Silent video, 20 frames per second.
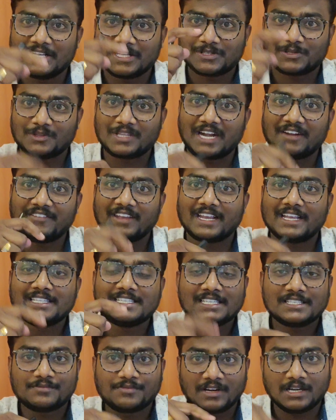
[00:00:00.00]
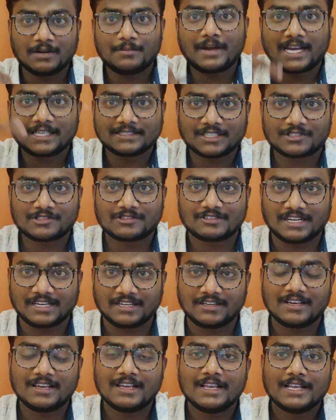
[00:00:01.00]
so that vacancy is filled by other
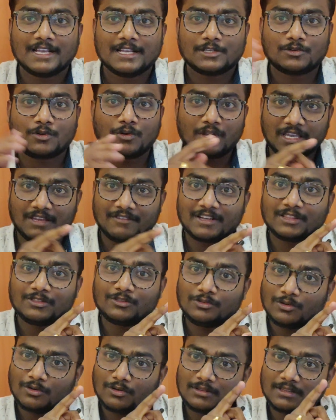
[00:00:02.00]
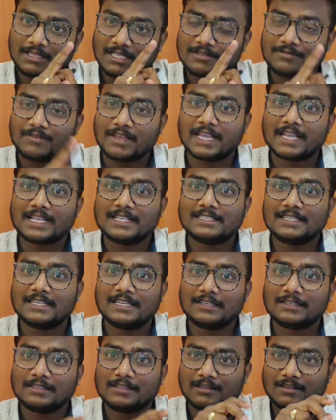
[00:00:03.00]
student so even though this
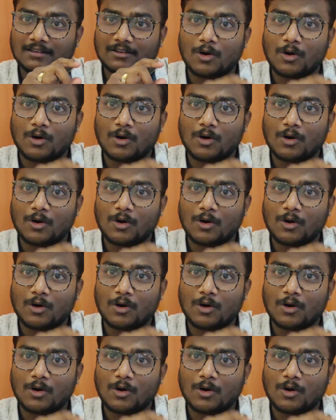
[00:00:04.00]
vacancy